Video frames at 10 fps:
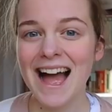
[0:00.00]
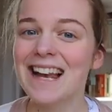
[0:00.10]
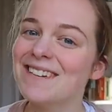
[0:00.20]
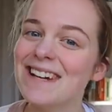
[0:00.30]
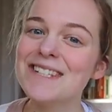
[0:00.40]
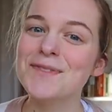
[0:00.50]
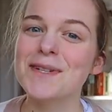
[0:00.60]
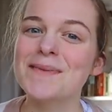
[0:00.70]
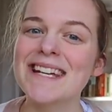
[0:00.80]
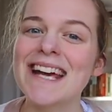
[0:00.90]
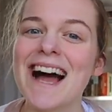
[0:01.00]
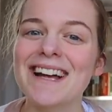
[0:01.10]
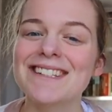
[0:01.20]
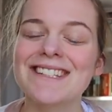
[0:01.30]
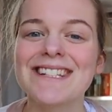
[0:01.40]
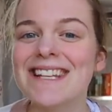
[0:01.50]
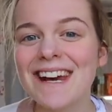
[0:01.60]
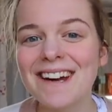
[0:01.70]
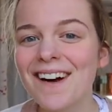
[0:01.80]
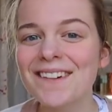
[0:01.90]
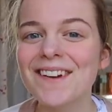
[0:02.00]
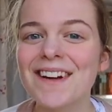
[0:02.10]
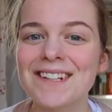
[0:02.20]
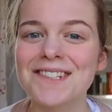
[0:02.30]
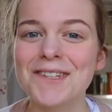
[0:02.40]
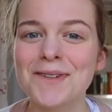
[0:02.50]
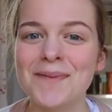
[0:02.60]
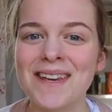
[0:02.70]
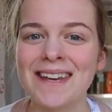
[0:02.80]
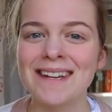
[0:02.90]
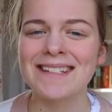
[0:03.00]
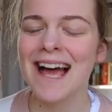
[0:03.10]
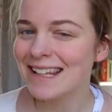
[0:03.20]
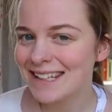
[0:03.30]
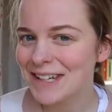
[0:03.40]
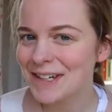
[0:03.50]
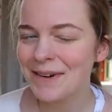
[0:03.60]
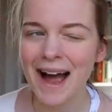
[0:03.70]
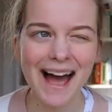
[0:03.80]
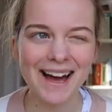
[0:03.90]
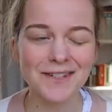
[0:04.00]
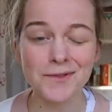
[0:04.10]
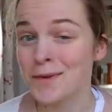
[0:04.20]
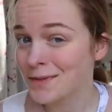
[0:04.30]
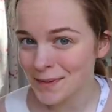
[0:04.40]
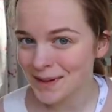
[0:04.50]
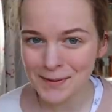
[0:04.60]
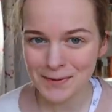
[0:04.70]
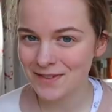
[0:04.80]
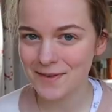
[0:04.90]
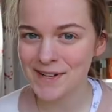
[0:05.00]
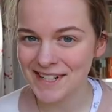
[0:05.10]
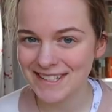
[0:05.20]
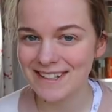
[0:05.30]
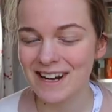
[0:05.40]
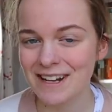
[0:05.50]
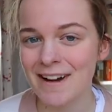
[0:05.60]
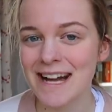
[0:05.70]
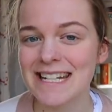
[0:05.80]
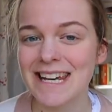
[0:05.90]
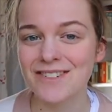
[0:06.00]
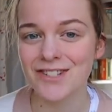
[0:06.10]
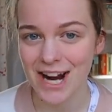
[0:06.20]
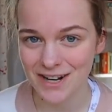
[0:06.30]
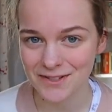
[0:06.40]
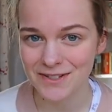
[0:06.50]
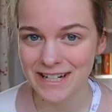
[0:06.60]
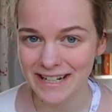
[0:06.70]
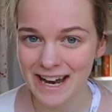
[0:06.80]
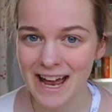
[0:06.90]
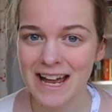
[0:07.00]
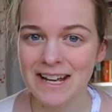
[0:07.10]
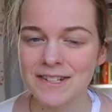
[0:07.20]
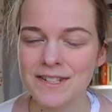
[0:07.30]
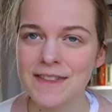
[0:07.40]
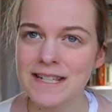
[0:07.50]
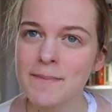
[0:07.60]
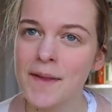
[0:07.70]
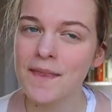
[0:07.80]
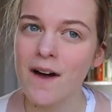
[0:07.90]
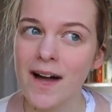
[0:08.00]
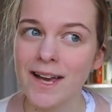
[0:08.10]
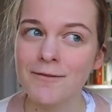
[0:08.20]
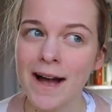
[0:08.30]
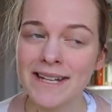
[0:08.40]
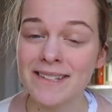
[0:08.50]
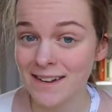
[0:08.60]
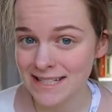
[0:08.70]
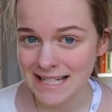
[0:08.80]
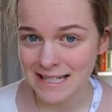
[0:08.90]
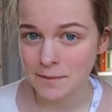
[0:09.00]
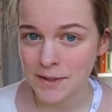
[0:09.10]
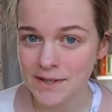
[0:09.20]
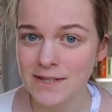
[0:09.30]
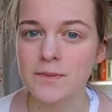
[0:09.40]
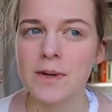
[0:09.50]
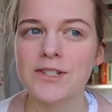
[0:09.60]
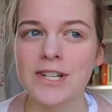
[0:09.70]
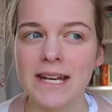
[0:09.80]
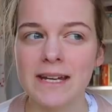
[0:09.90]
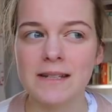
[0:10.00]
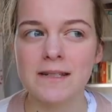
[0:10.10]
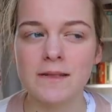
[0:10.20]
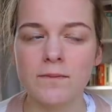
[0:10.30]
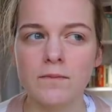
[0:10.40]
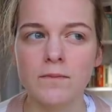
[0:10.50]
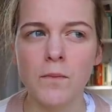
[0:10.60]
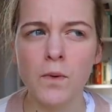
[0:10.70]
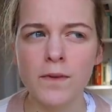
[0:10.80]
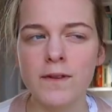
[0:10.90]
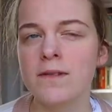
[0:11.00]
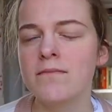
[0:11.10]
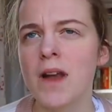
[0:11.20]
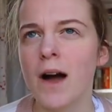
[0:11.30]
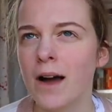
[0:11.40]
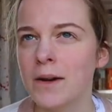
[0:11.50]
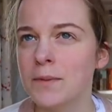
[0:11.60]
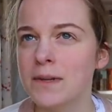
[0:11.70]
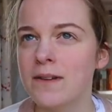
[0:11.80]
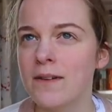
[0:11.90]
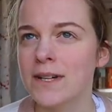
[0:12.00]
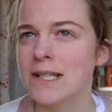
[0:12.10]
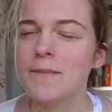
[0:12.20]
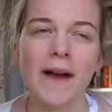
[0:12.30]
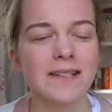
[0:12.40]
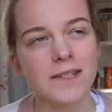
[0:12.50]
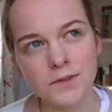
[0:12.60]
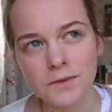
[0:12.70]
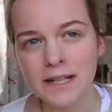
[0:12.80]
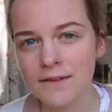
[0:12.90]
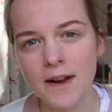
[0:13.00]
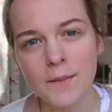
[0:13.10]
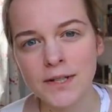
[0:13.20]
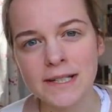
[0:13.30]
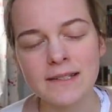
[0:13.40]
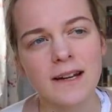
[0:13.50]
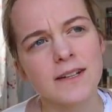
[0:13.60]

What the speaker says: Hello, it's Ruby, and today I'm going to be telling you and reviewing all of the books that I read in January. So this month I read 19 books, which is more than I would have expected to read, if I'm honest.